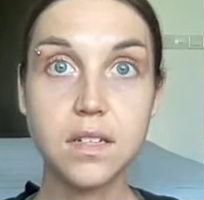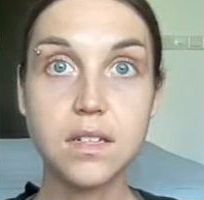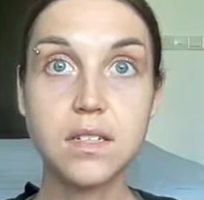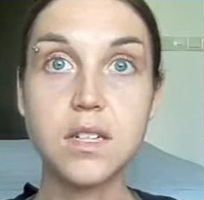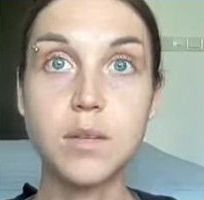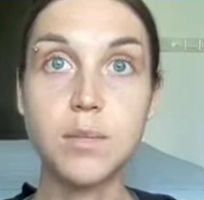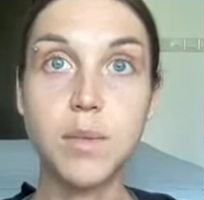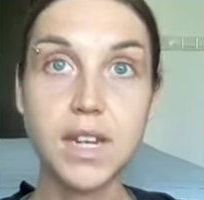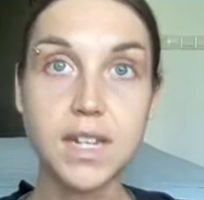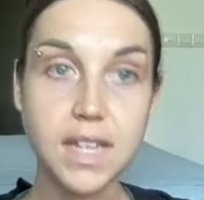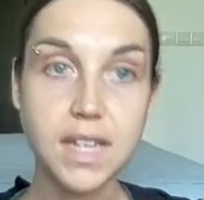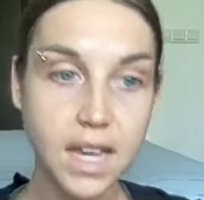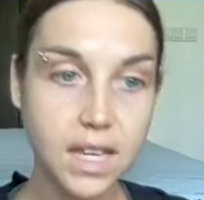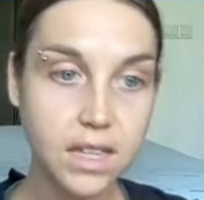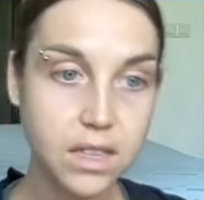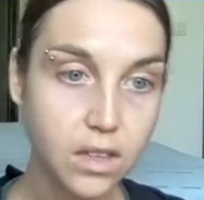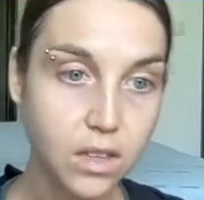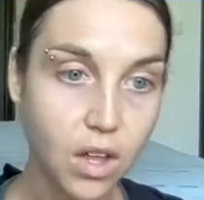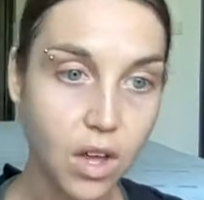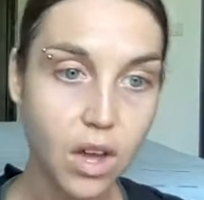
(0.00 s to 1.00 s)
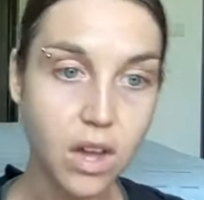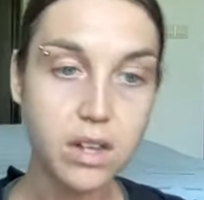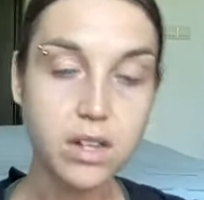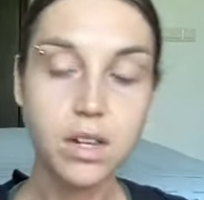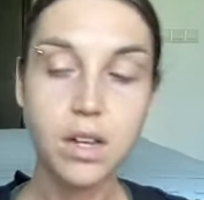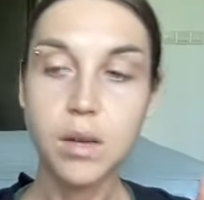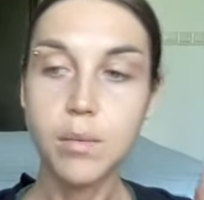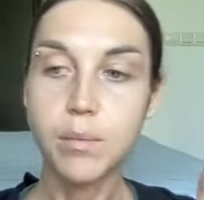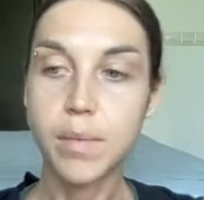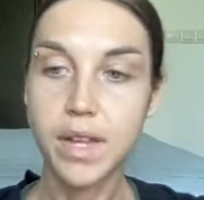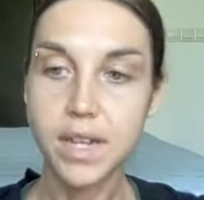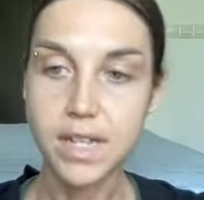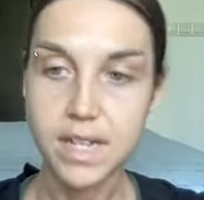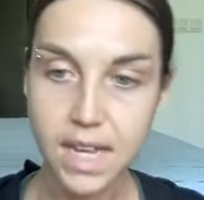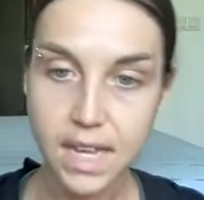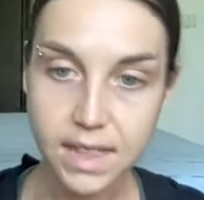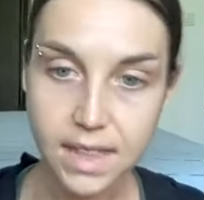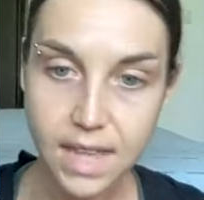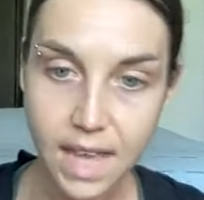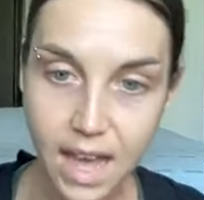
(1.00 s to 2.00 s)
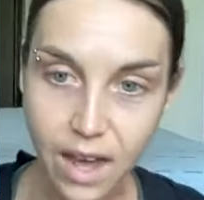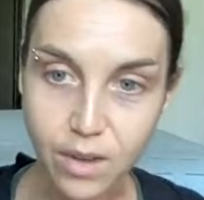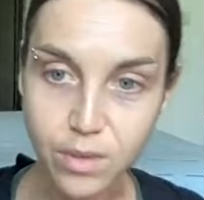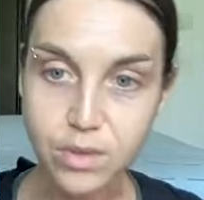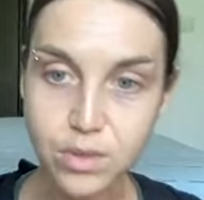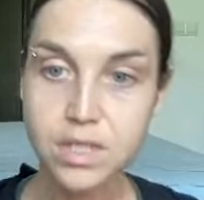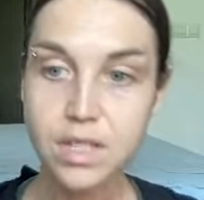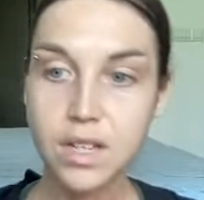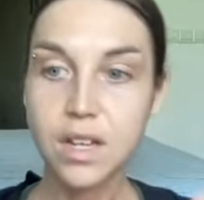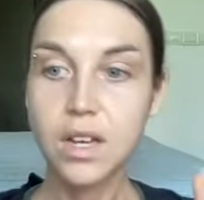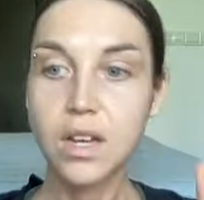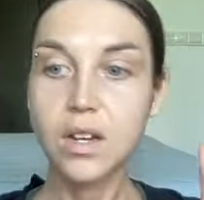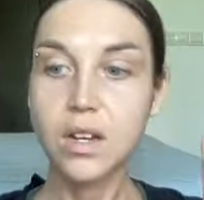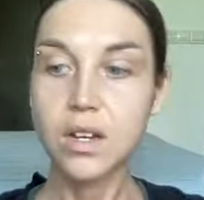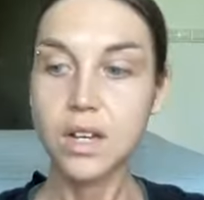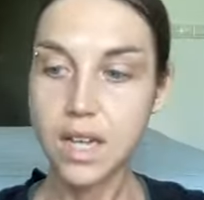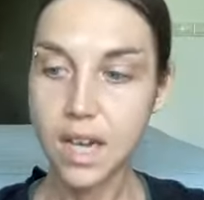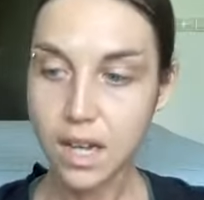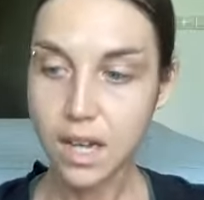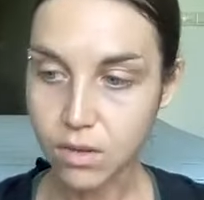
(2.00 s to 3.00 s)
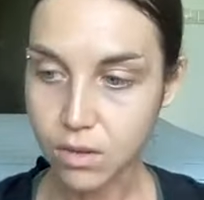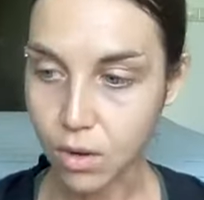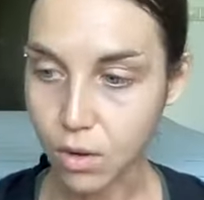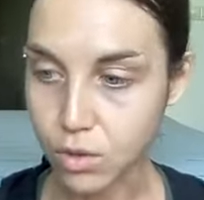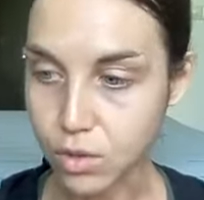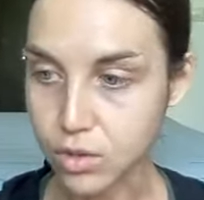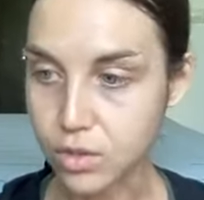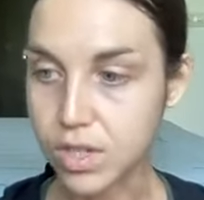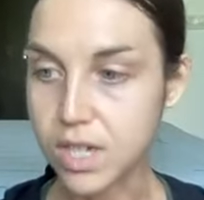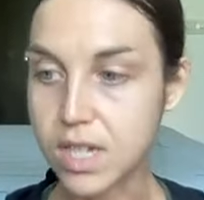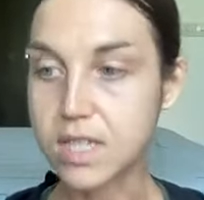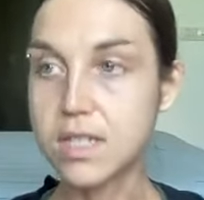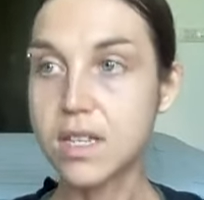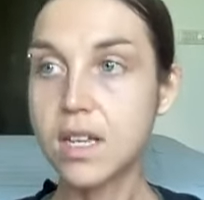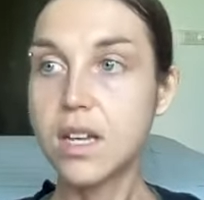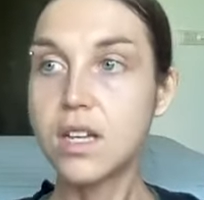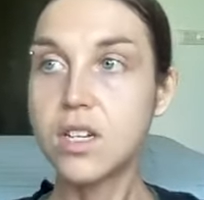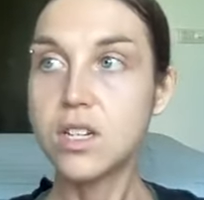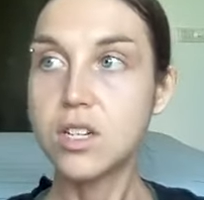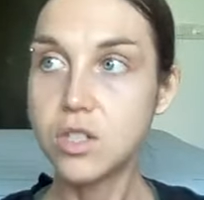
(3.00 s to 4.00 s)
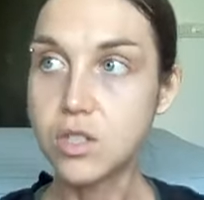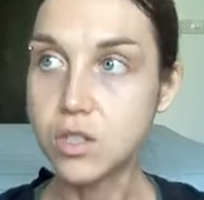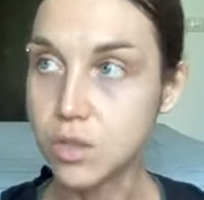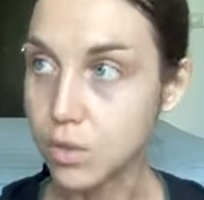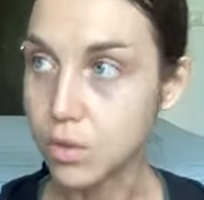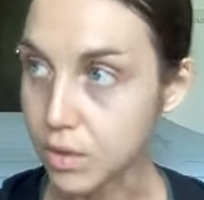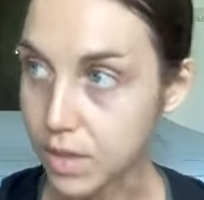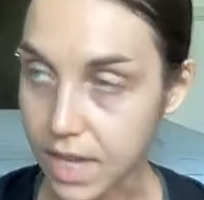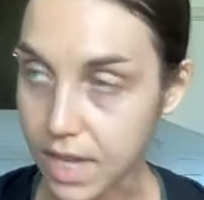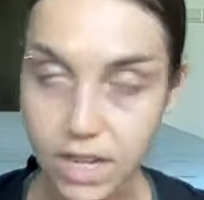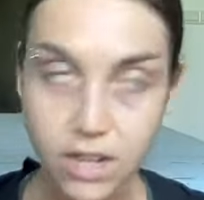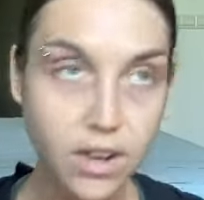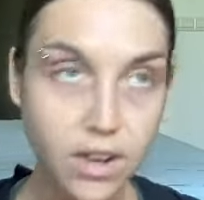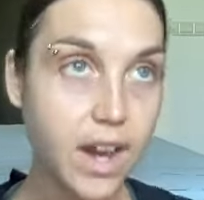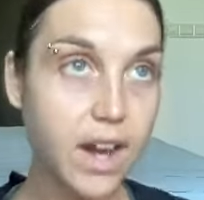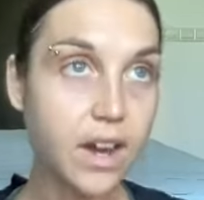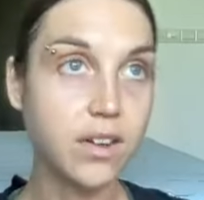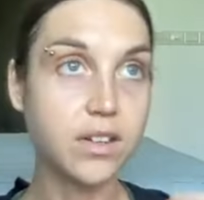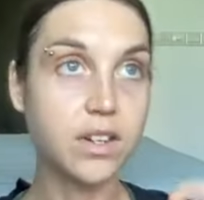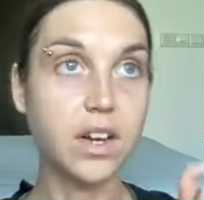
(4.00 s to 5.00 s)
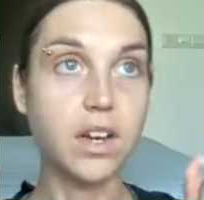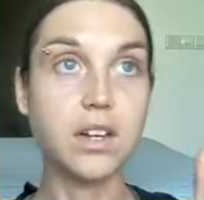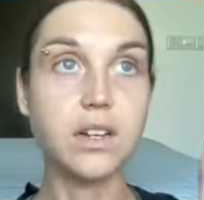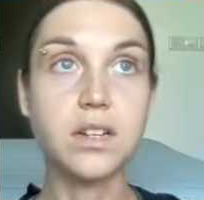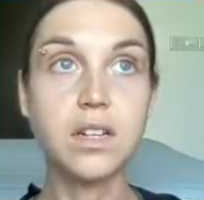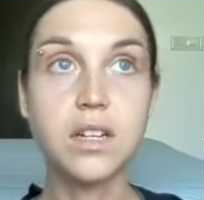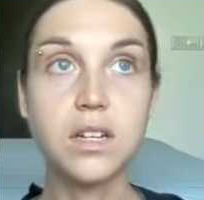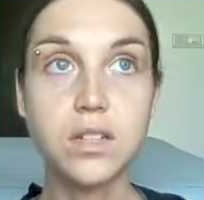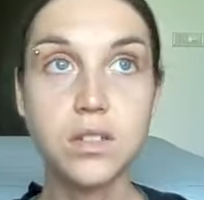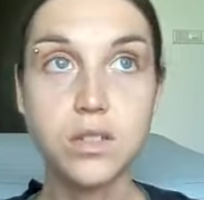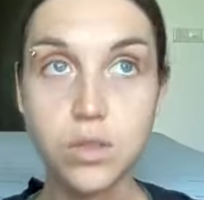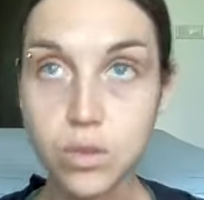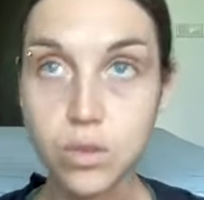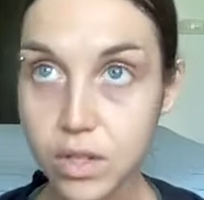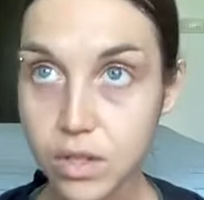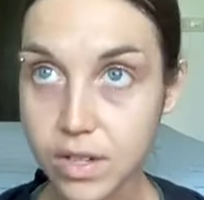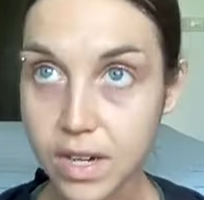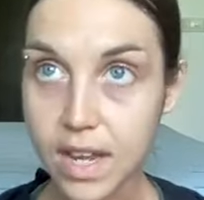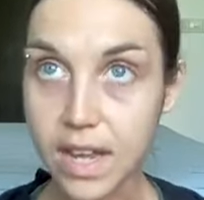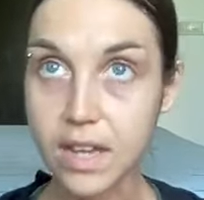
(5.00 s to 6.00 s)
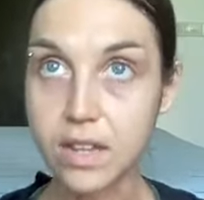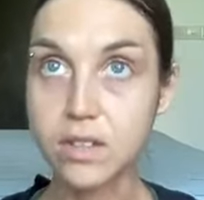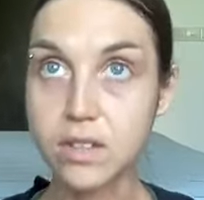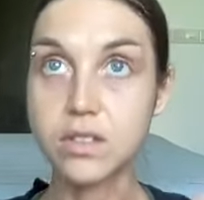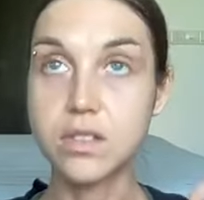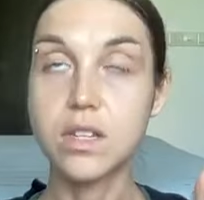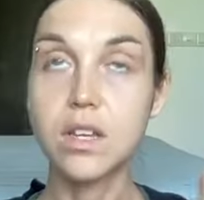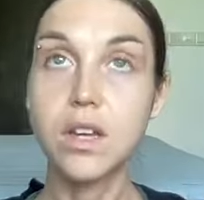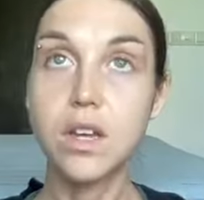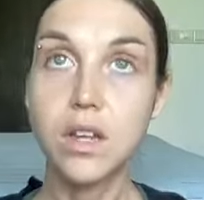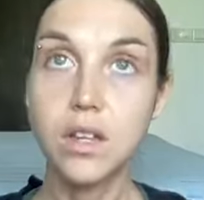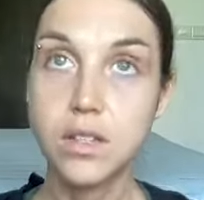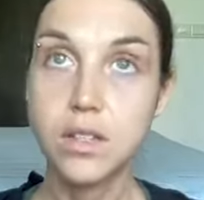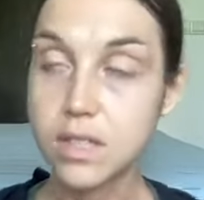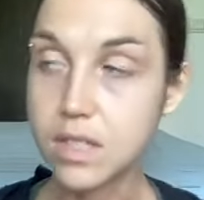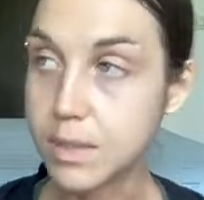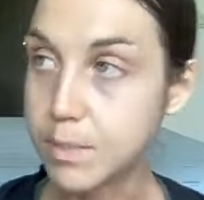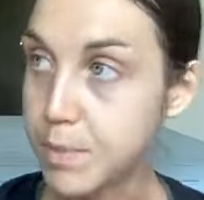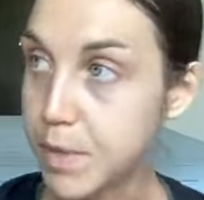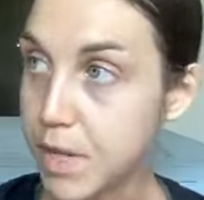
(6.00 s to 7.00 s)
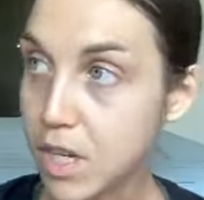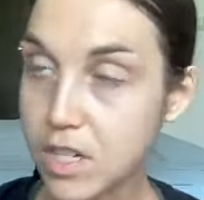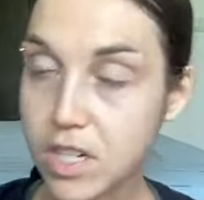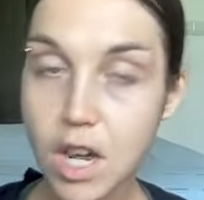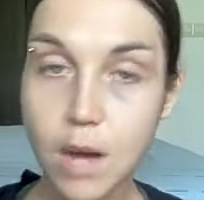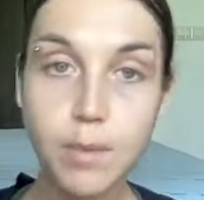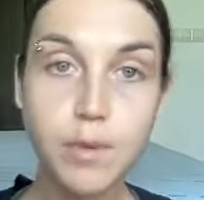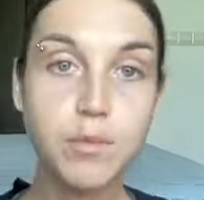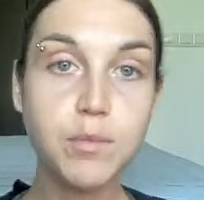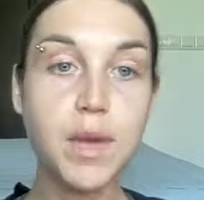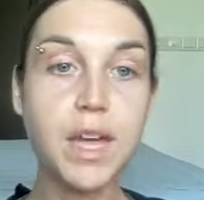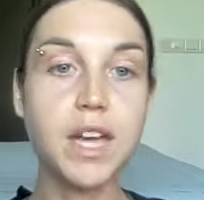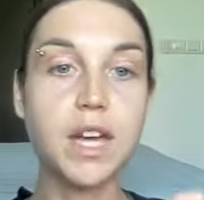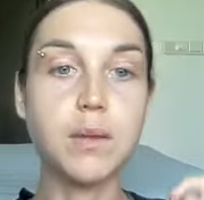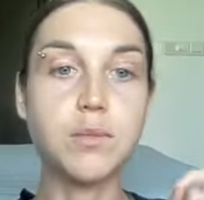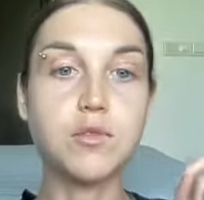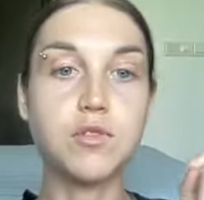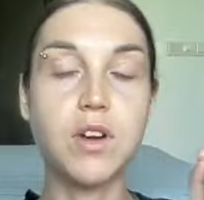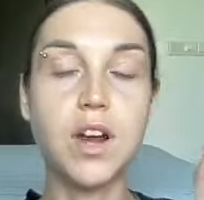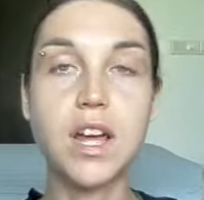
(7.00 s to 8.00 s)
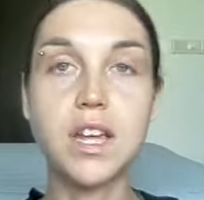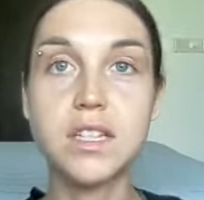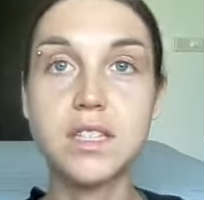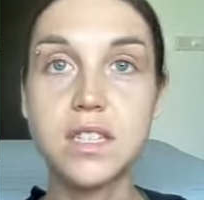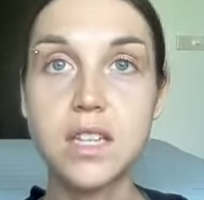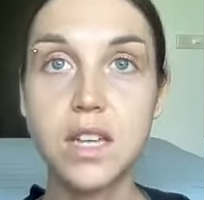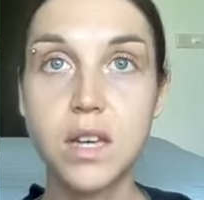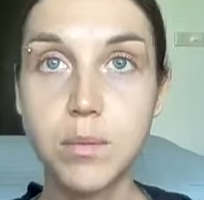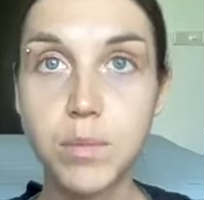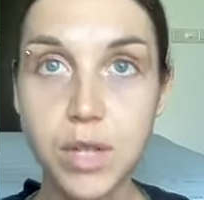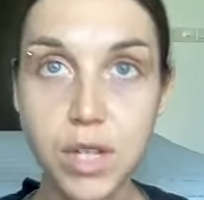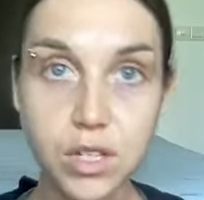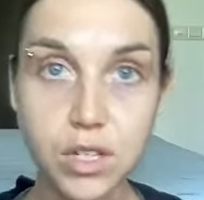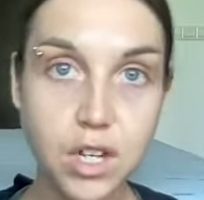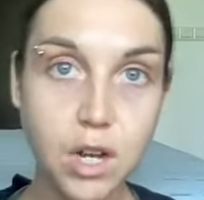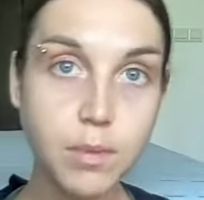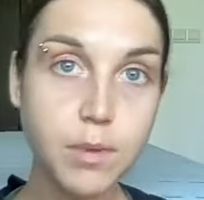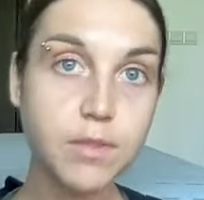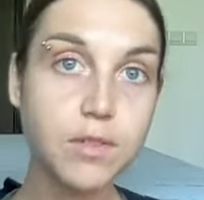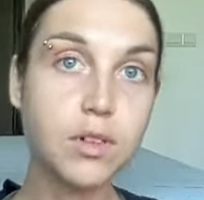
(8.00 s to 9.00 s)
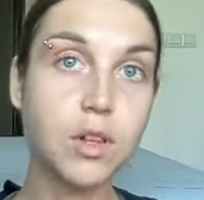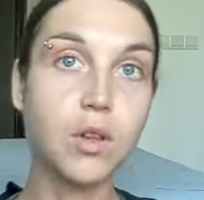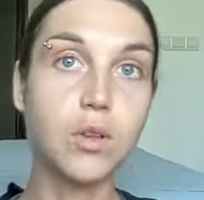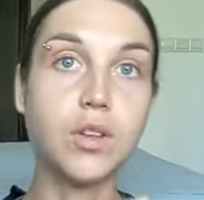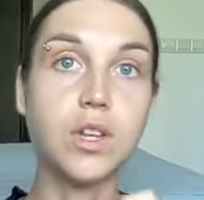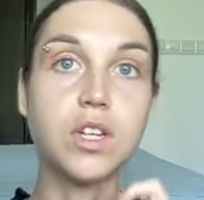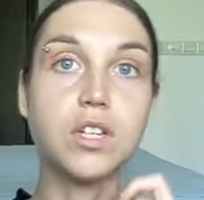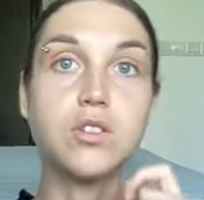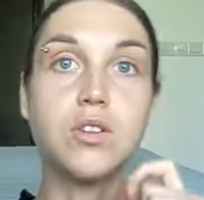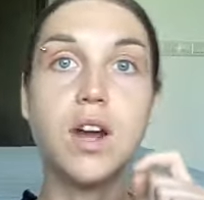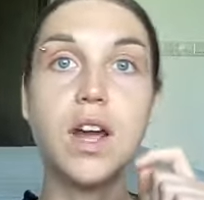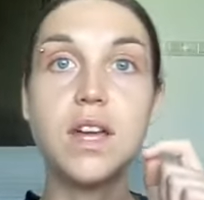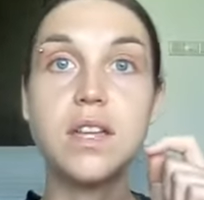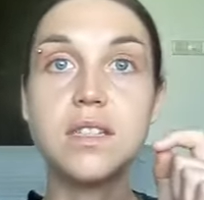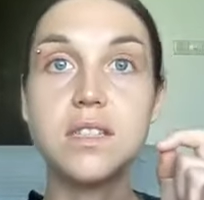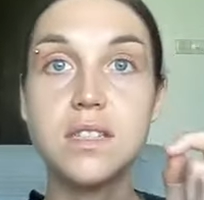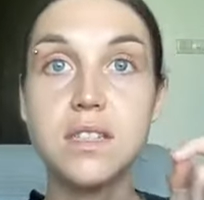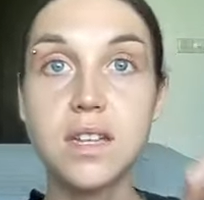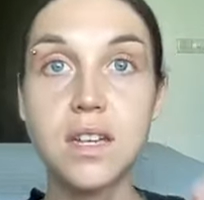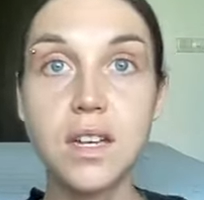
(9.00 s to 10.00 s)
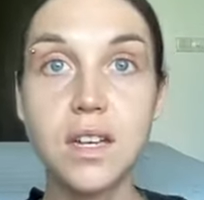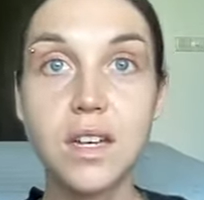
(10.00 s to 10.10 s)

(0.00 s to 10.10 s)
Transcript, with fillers: To maintain the lawn, maintain the house, get groceries, do get your hair done, do your nails, be on top of makeup trends, be on top of clothing trends.